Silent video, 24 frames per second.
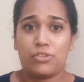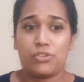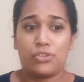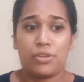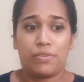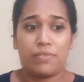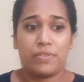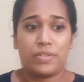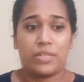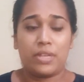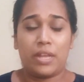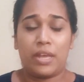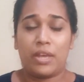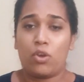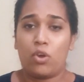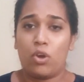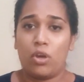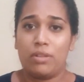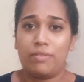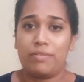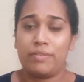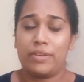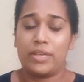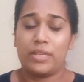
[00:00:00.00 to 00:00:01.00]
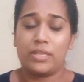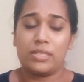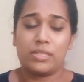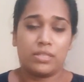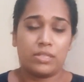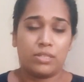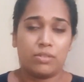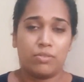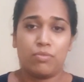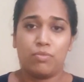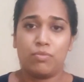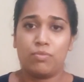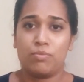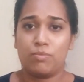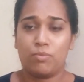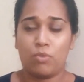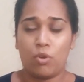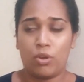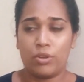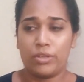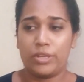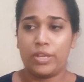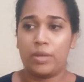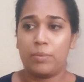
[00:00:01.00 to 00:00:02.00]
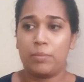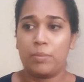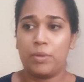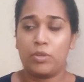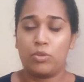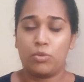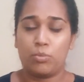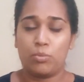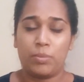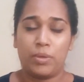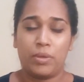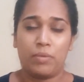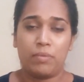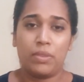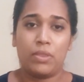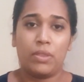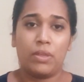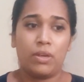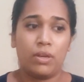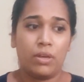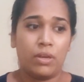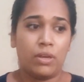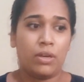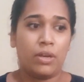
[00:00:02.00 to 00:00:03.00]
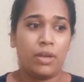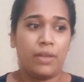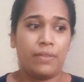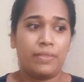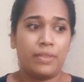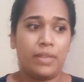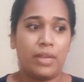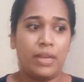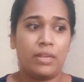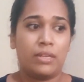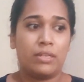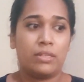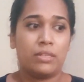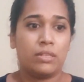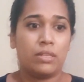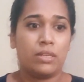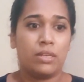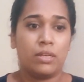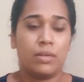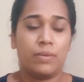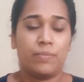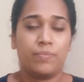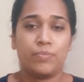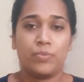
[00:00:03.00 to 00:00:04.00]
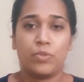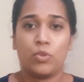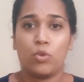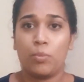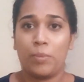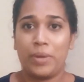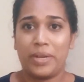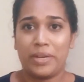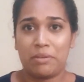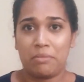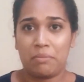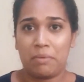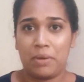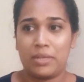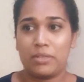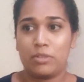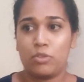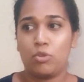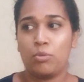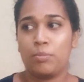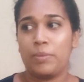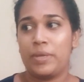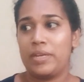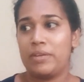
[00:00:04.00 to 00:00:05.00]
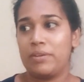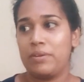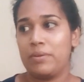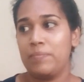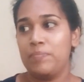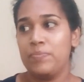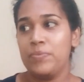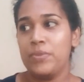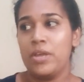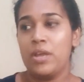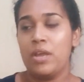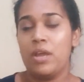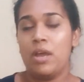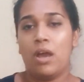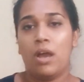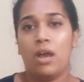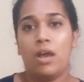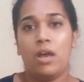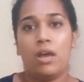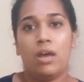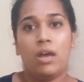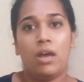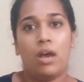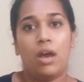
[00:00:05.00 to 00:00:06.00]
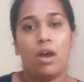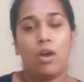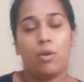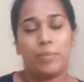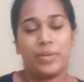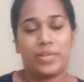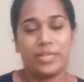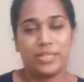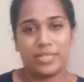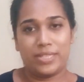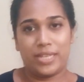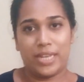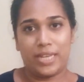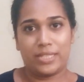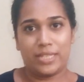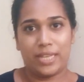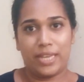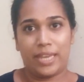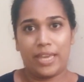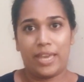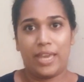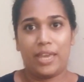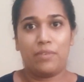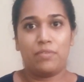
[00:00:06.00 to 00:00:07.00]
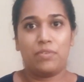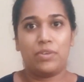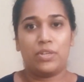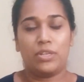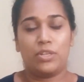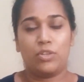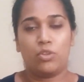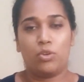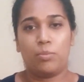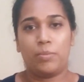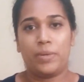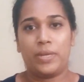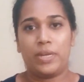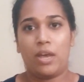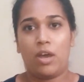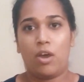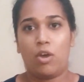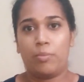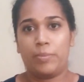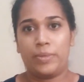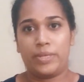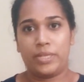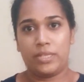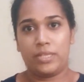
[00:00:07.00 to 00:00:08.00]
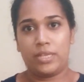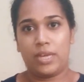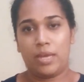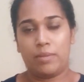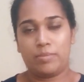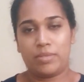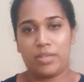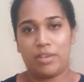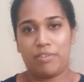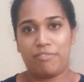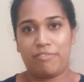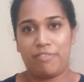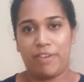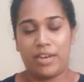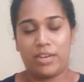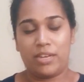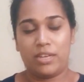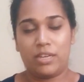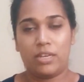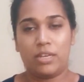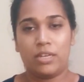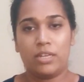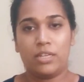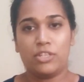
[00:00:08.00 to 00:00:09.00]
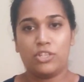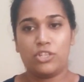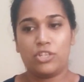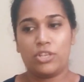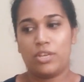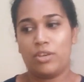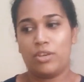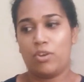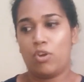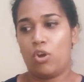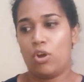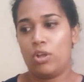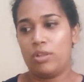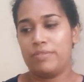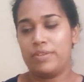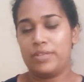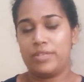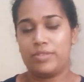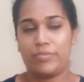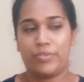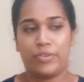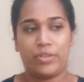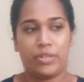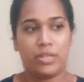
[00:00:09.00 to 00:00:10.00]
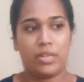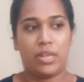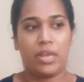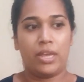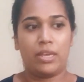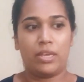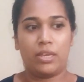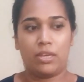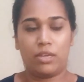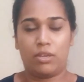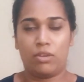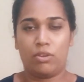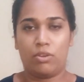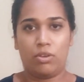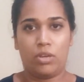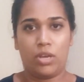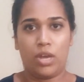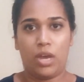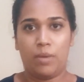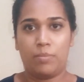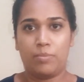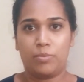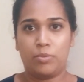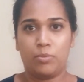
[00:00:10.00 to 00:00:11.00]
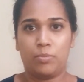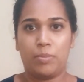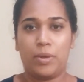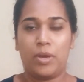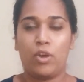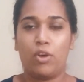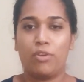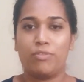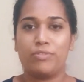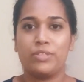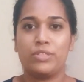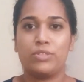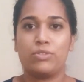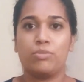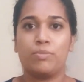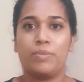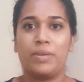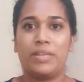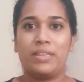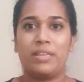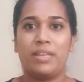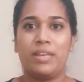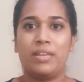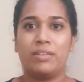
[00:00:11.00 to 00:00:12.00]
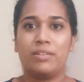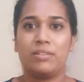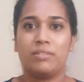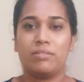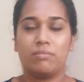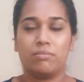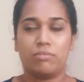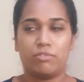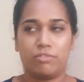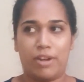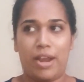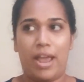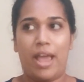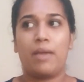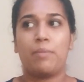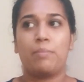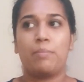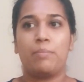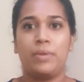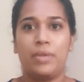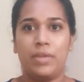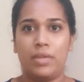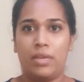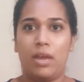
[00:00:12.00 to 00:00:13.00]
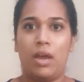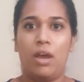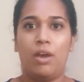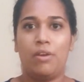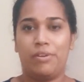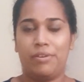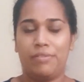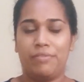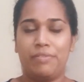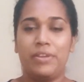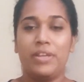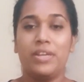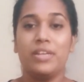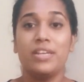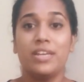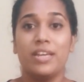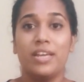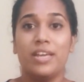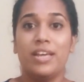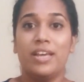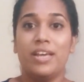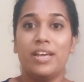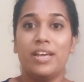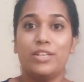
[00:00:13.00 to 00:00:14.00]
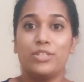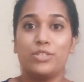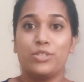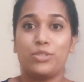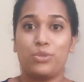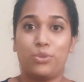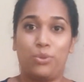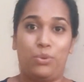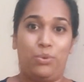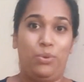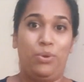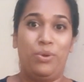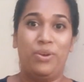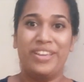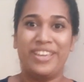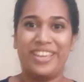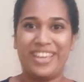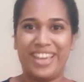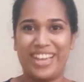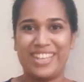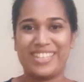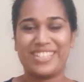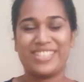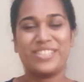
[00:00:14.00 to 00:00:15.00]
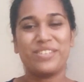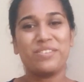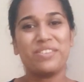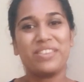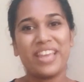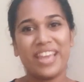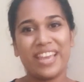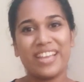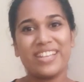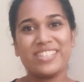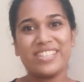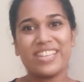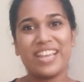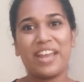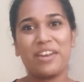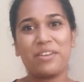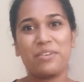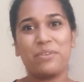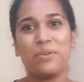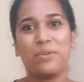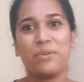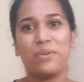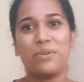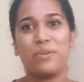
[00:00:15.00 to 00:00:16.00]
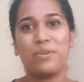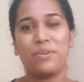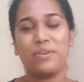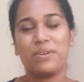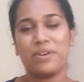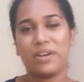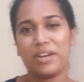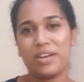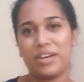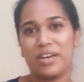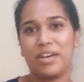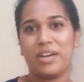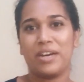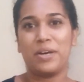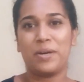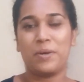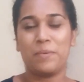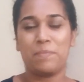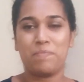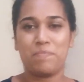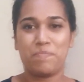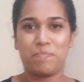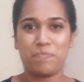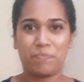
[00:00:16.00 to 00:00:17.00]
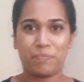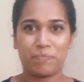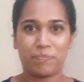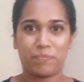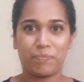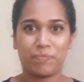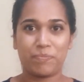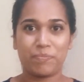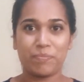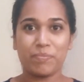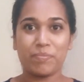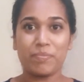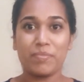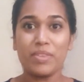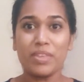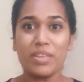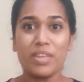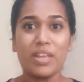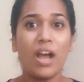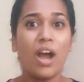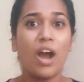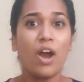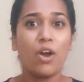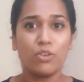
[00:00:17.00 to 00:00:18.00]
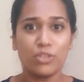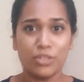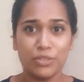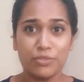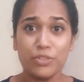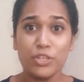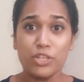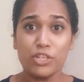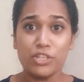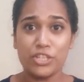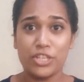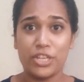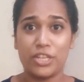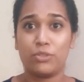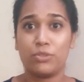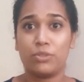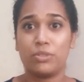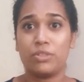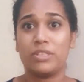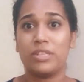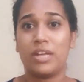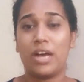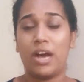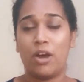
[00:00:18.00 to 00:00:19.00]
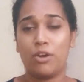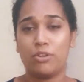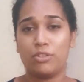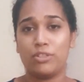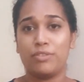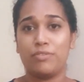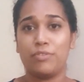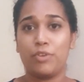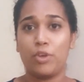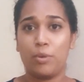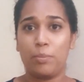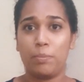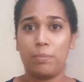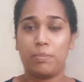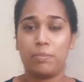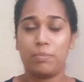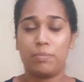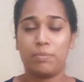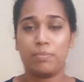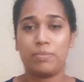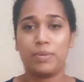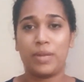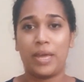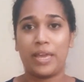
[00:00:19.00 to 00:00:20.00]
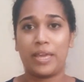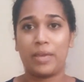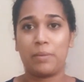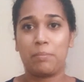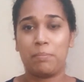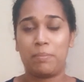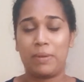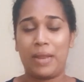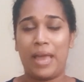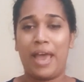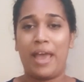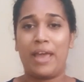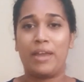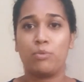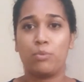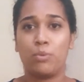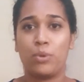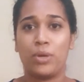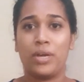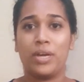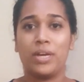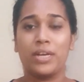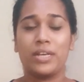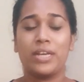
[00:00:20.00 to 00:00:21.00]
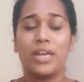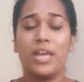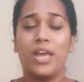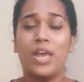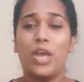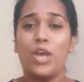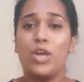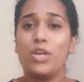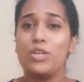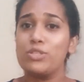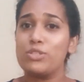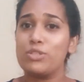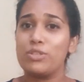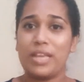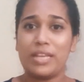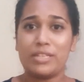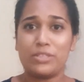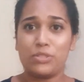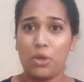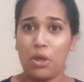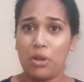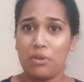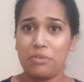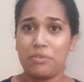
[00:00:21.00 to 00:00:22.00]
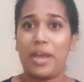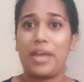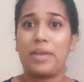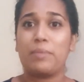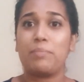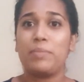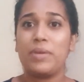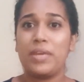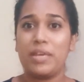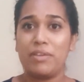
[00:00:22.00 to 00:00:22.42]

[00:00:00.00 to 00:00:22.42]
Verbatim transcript: She was like always wanting me to be with her, and then no matter what, no matter how many snacks I gave her, no matter how many times I fed her, she always will, like, you know, come to my office room and then drag me out of it. So yes, so things can go out of your schedule, out of your like planned work. So that's all right.